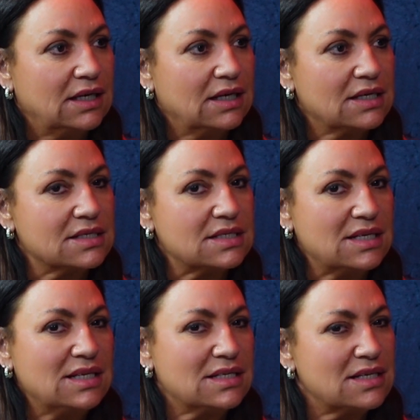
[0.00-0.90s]
And
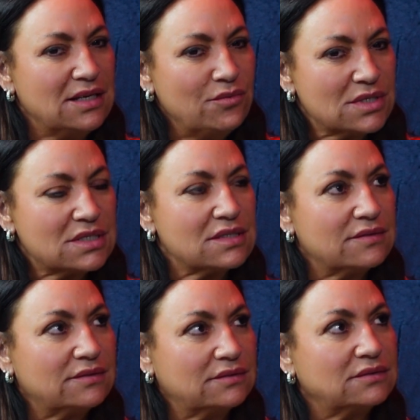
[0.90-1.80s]
he was
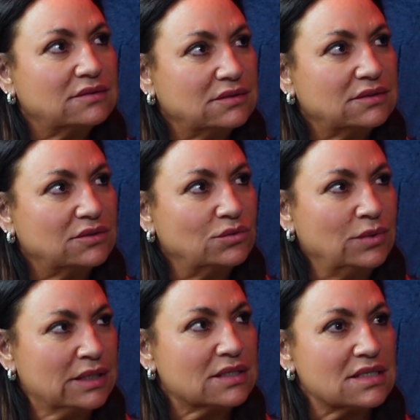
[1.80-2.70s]

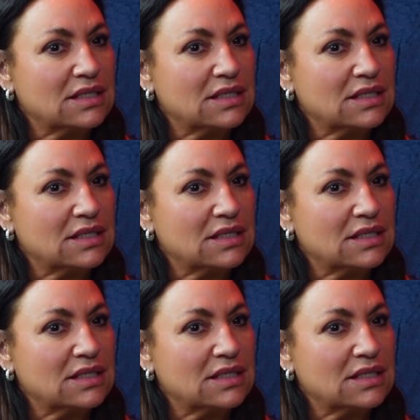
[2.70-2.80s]
weird